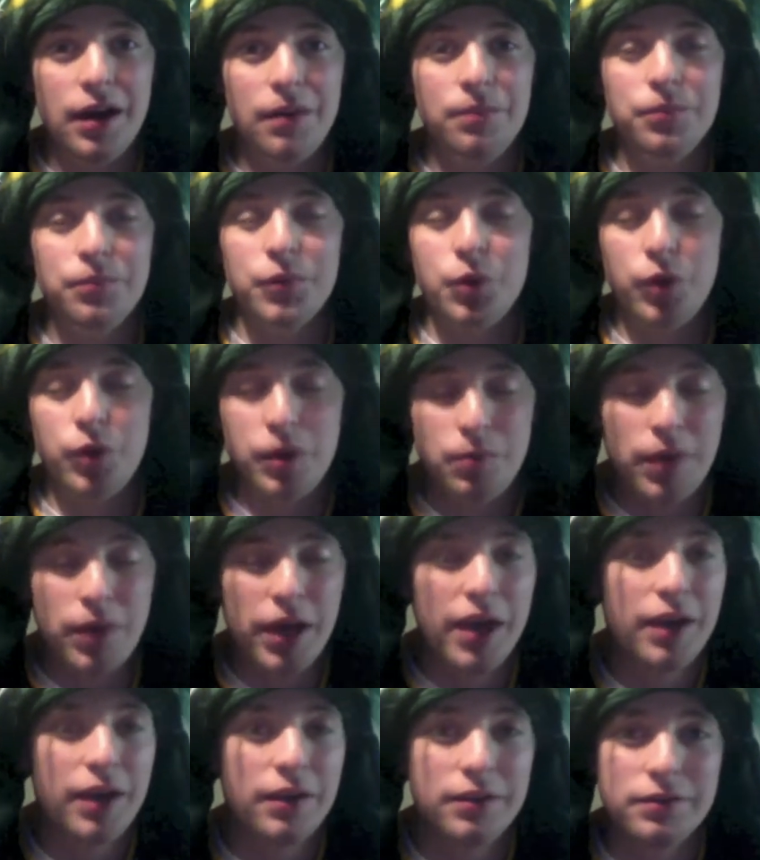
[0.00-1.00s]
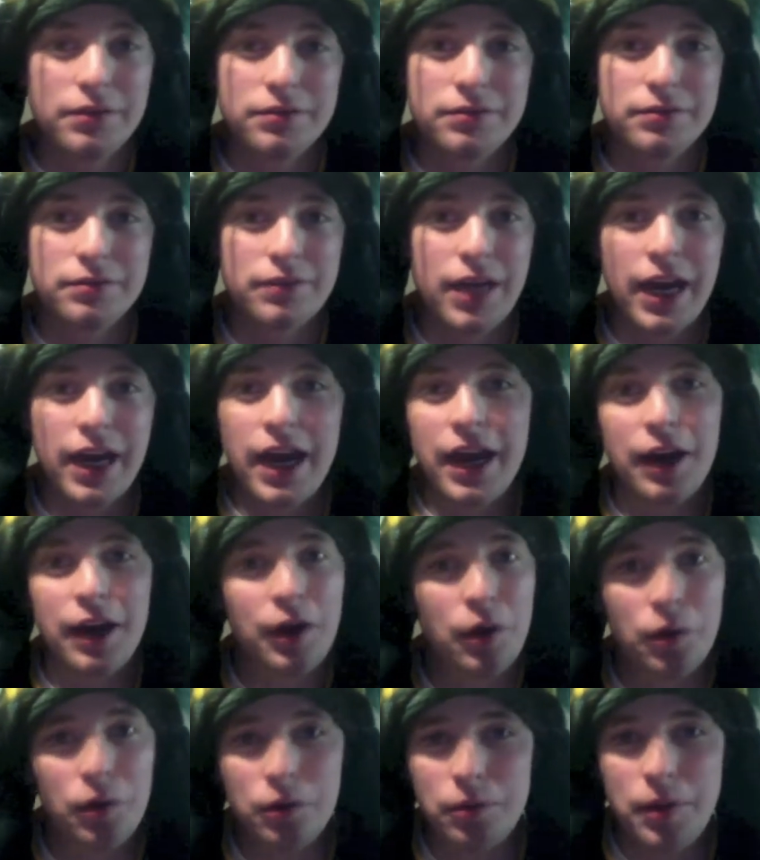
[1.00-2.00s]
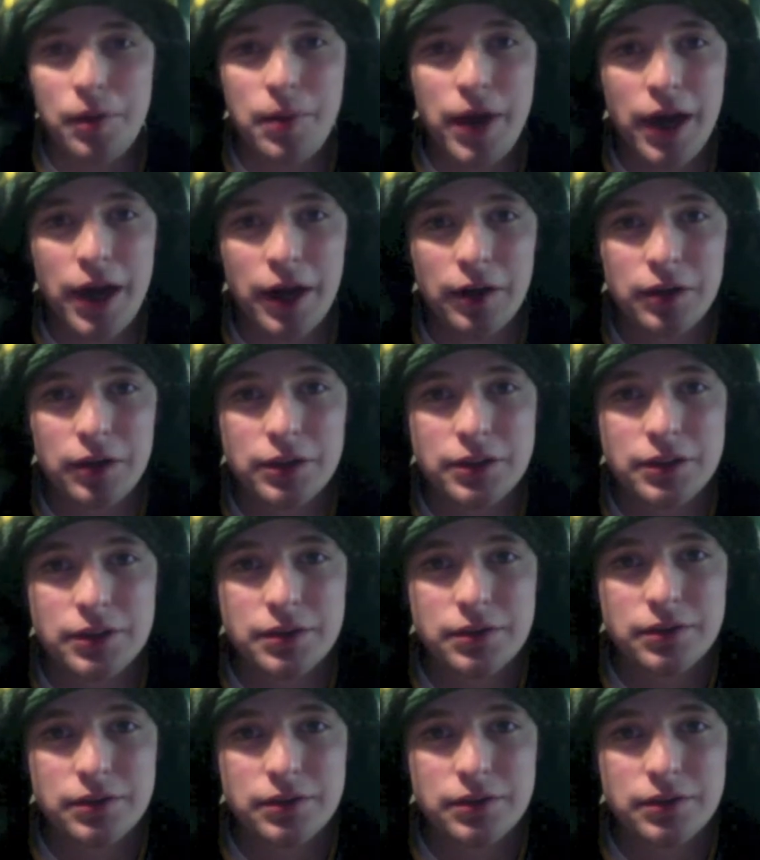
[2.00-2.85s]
Green Bay, I got to go with my Packers.